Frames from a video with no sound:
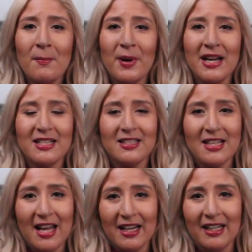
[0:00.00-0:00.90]
but
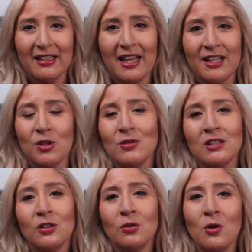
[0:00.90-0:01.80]
setting like those
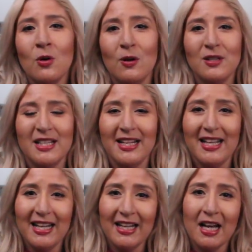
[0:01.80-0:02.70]
little goals and
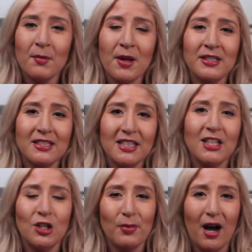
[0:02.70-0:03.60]
hitting them and
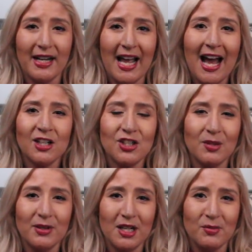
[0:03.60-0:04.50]
seeing your body
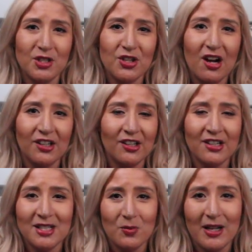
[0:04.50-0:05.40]
actually become
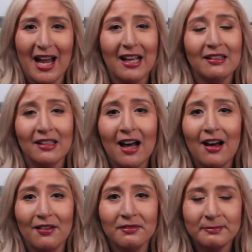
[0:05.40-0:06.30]
stronger is what I
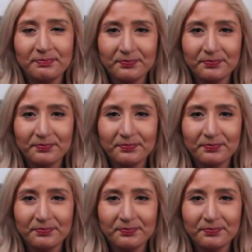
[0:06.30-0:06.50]
love.